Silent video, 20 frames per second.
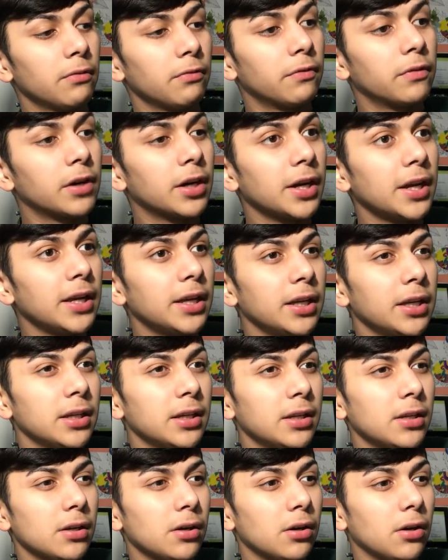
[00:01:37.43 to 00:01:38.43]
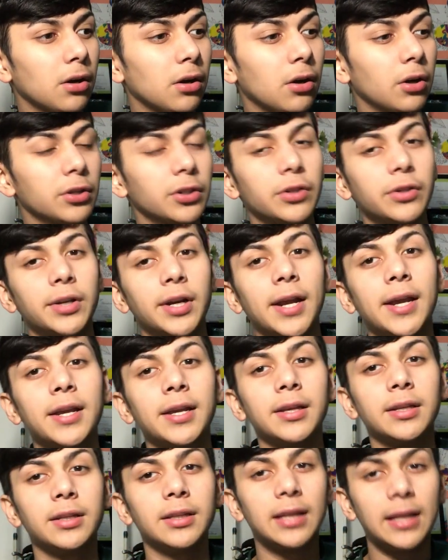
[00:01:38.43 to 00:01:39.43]
right under
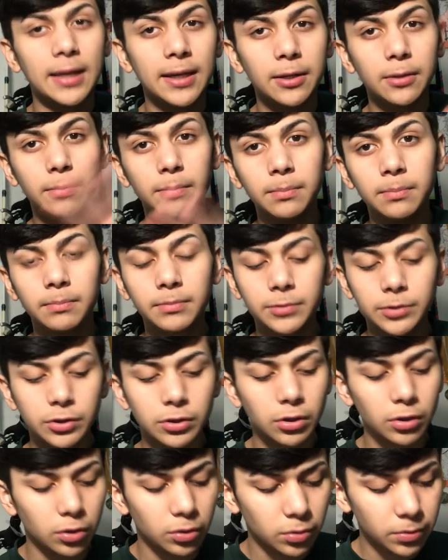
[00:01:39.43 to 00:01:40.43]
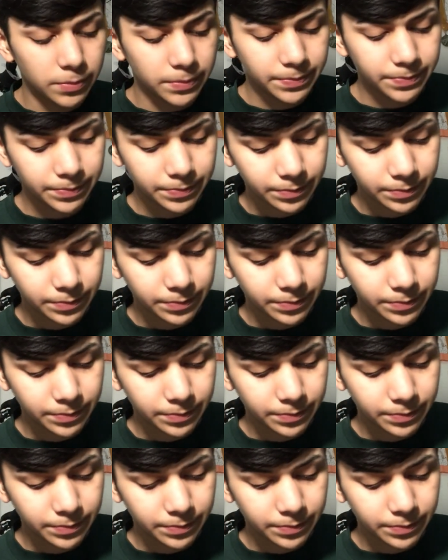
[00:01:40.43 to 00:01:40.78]
a dam. So